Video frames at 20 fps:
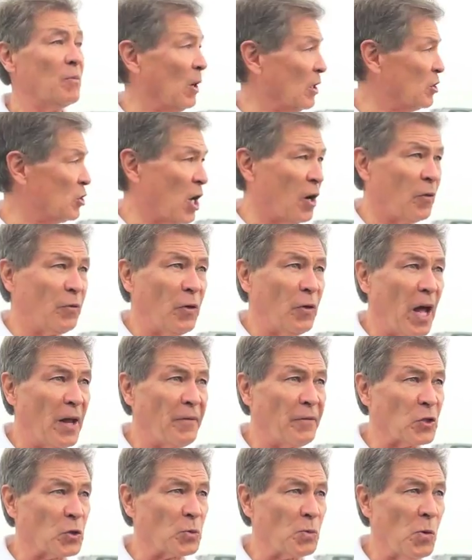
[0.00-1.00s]
my shelf
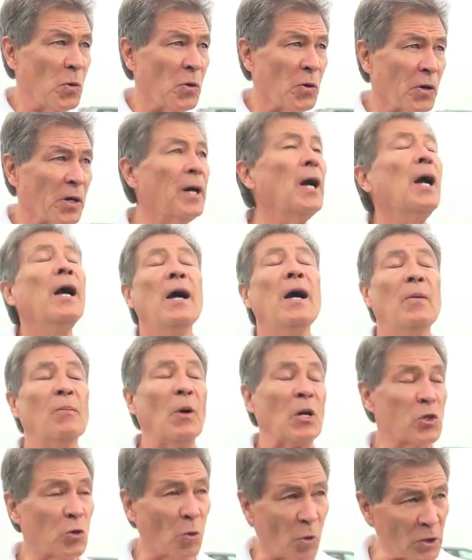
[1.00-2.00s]
life is poor,
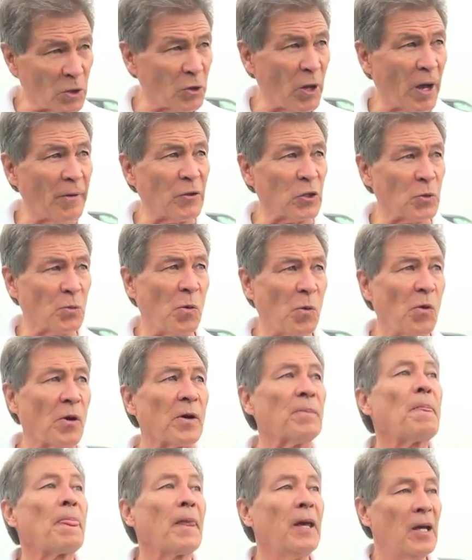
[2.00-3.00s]
my storage life is
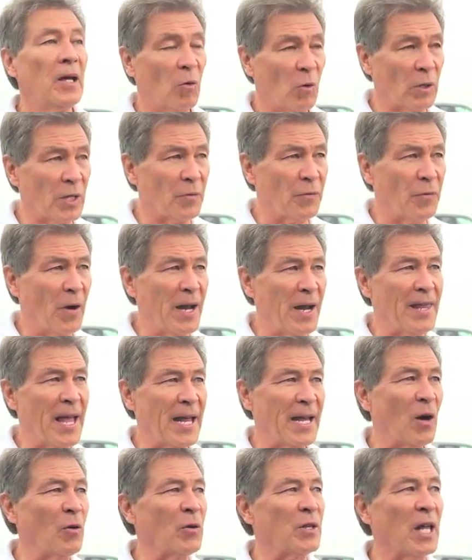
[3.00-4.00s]
poor. When you find
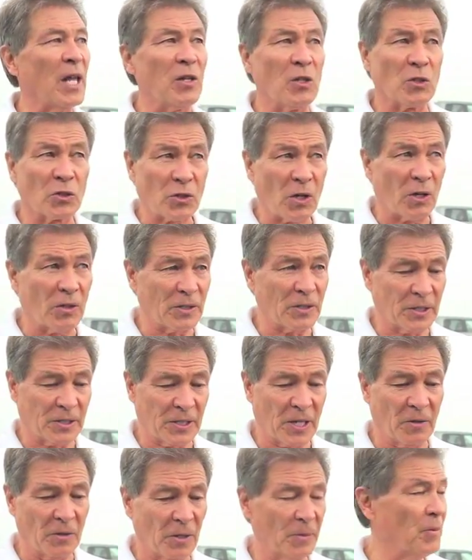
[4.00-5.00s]
that out, then you'll start
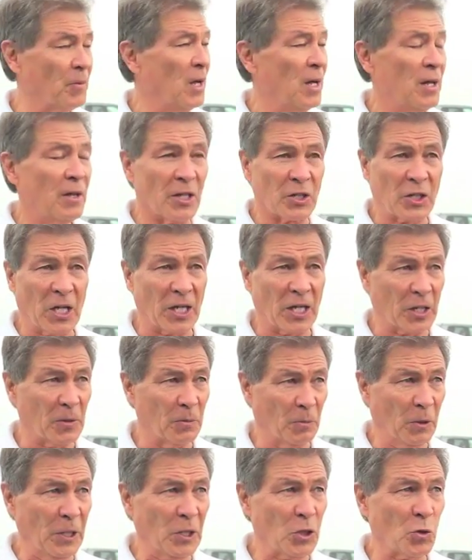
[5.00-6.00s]
telling them, let's get a
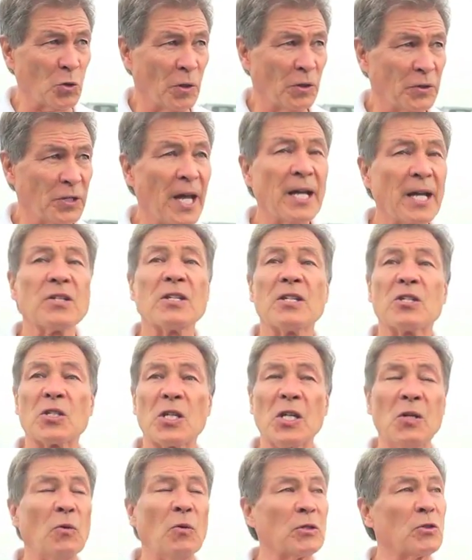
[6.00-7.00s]
complete soil test to
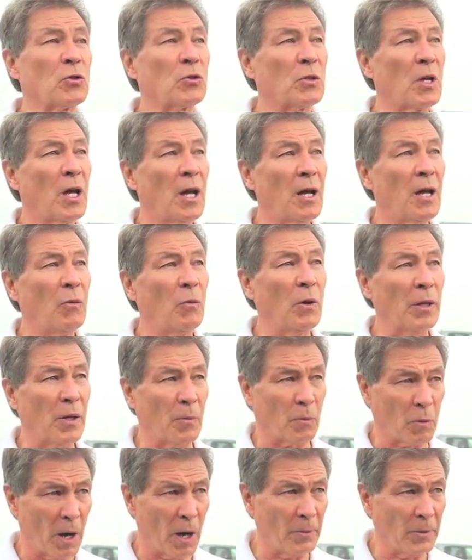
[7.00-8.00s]
see what
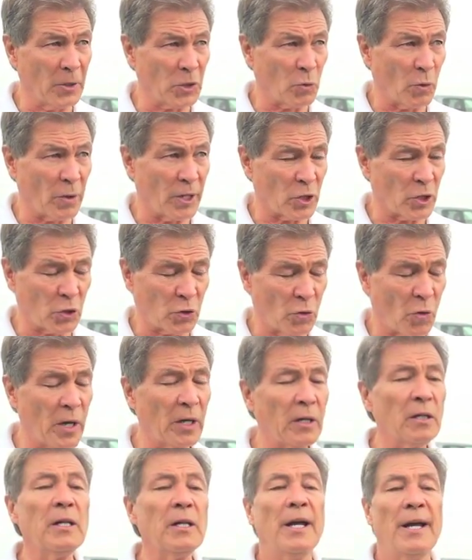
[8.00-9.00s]
the problem is with the
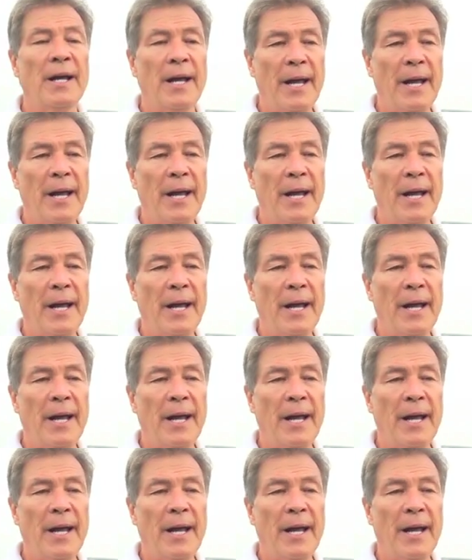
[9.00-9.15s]
soil.